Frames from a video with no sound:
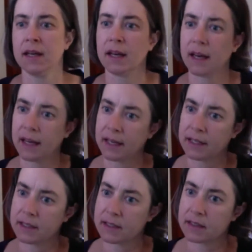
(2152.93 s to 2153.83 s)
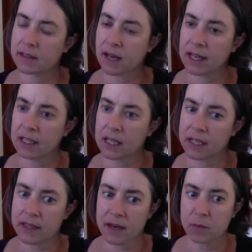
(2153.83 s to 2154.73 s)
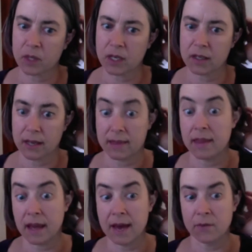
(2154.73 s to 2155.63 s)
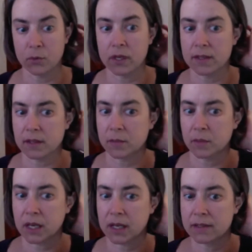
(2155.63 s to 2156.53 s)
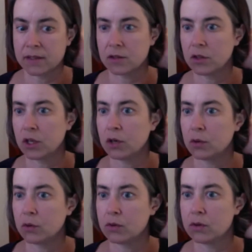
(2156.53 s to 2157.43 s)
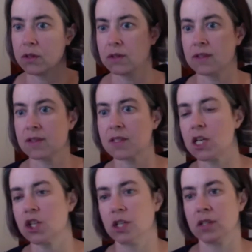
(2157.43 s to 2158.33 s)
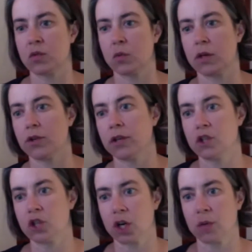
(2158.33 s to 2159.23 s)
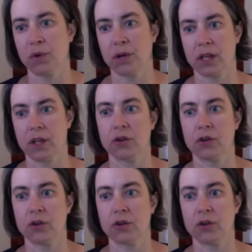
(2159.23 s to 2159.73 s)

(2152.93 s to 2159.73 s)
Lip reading: And I like that because, and they have a reason, because, you know, the discussion is where you're interpreting your